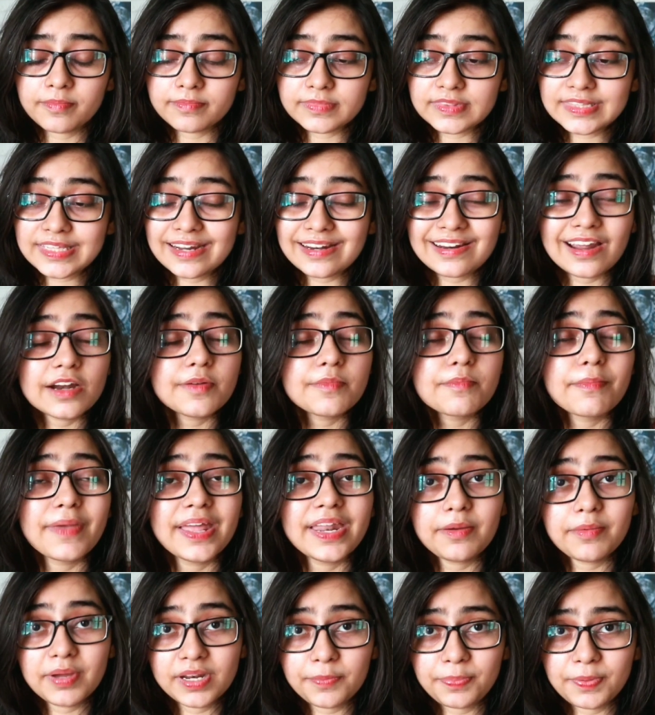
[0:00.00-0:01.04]
there are
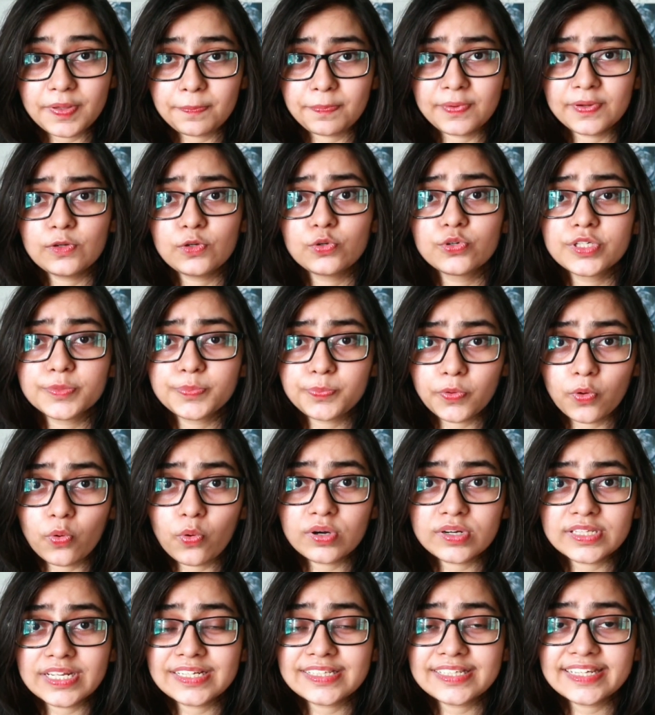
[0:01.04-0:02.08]
many people who
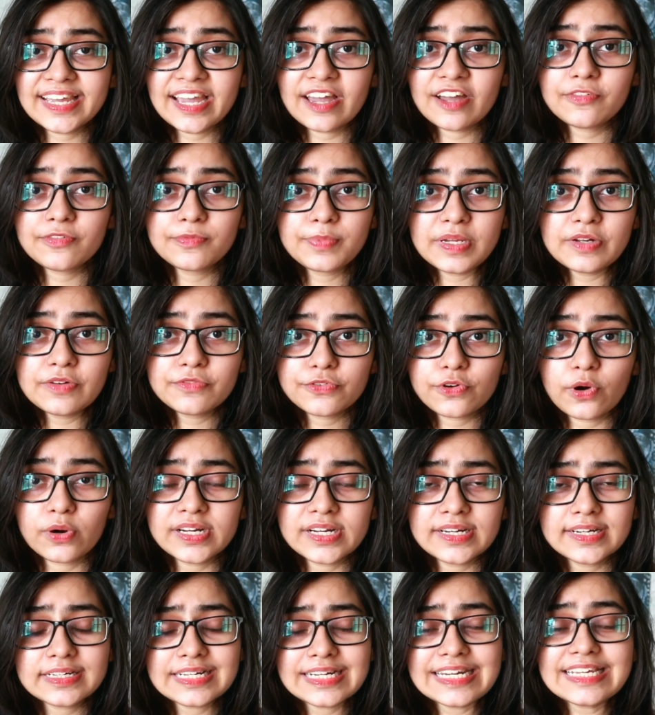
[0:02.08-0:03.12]
report that they have been
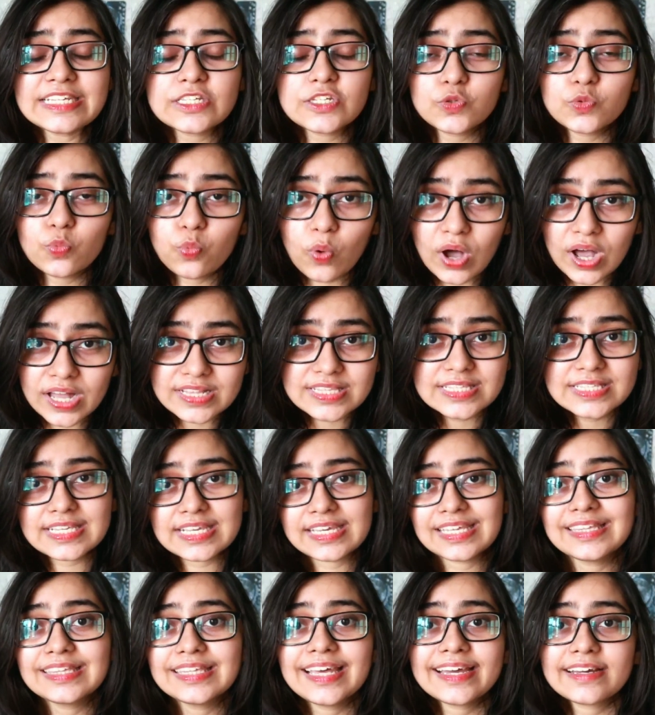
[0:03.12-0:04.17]
frauded at least once
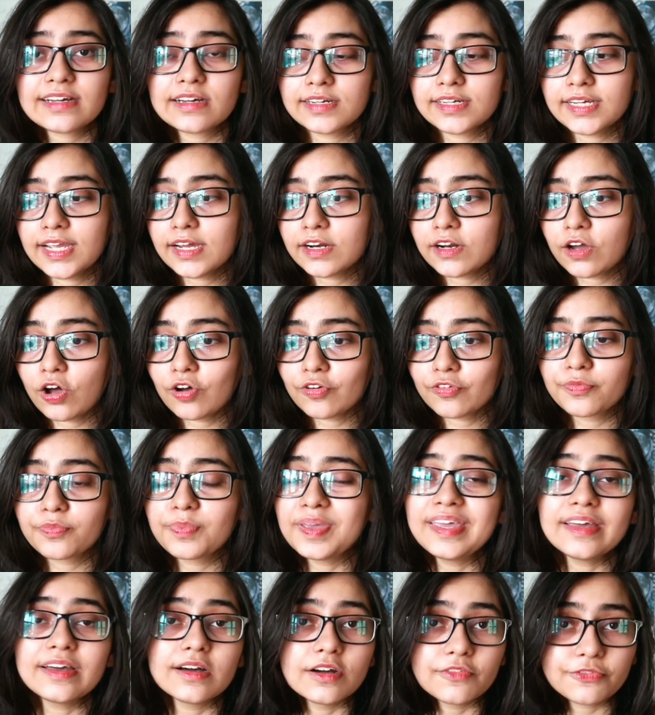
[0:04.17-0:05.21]
in their career of
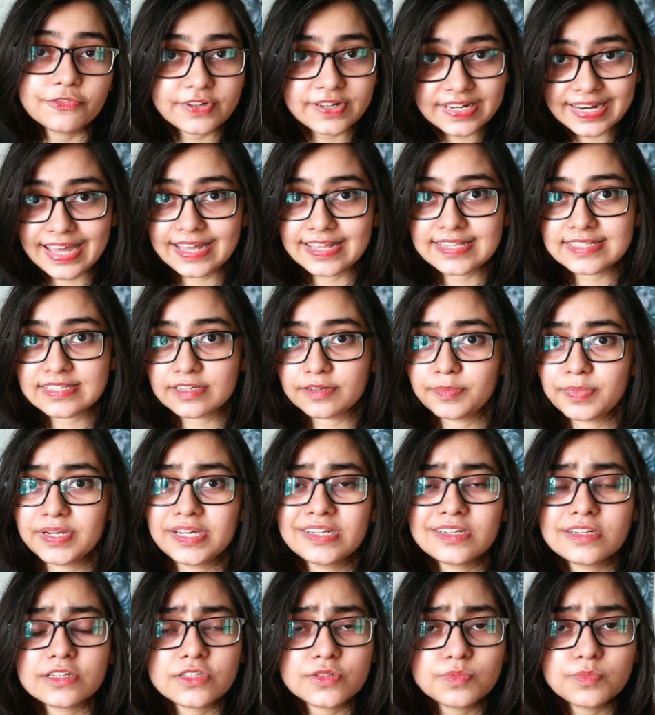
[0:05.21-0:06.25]
being a freelancer, be
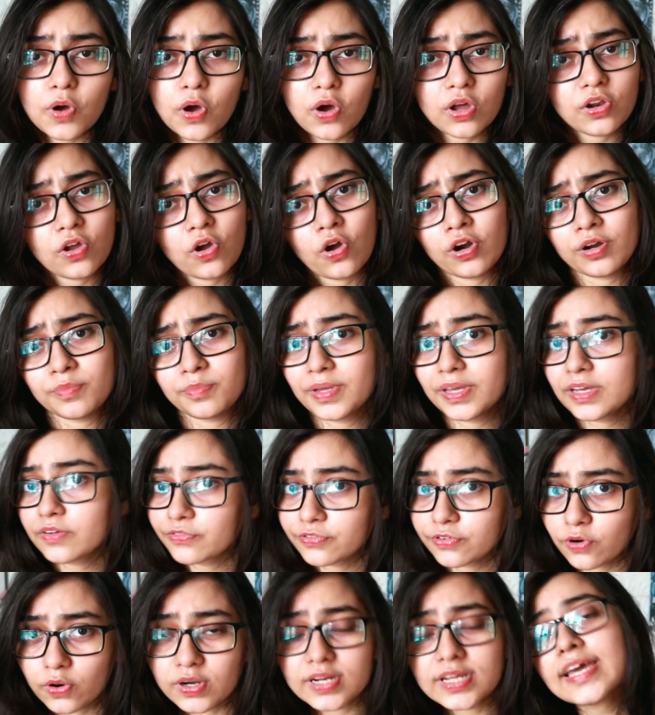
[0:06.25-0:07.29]
it a small or a big
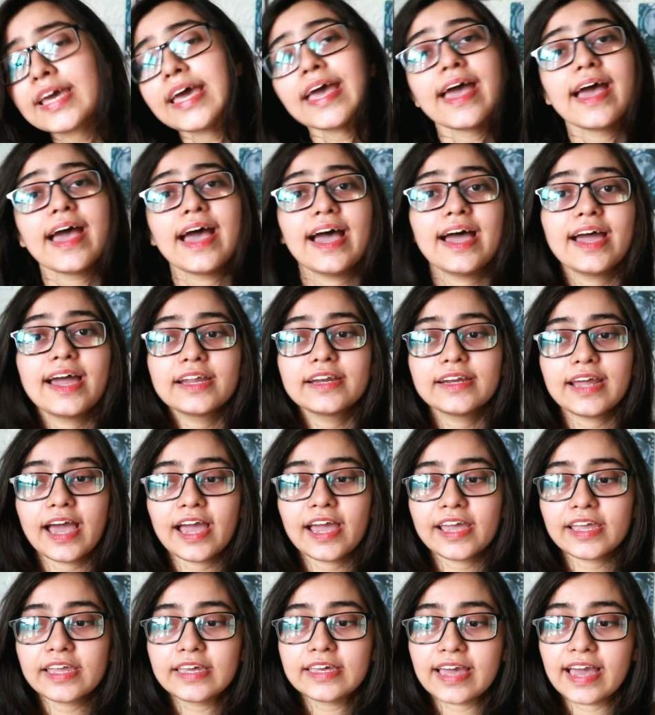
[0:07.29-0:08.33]
fraud. And
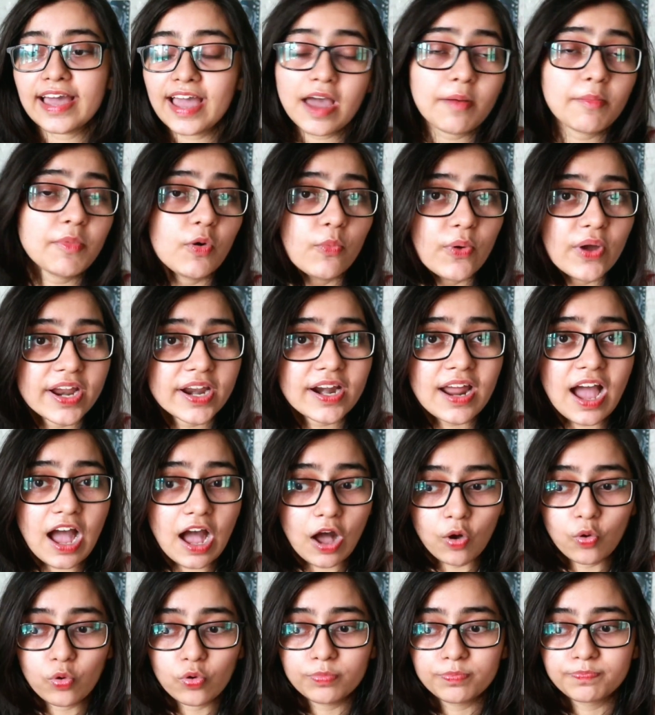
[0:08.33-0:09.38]
I am aware
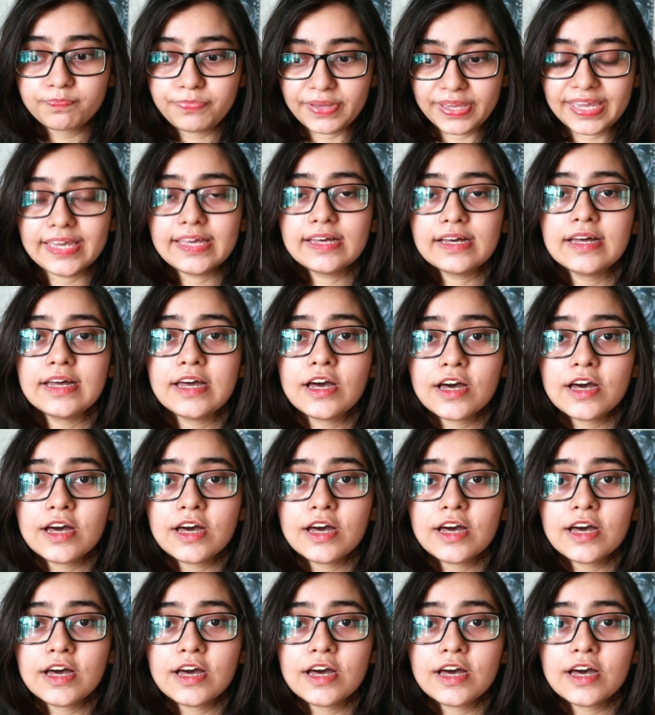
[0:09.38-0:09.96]
how big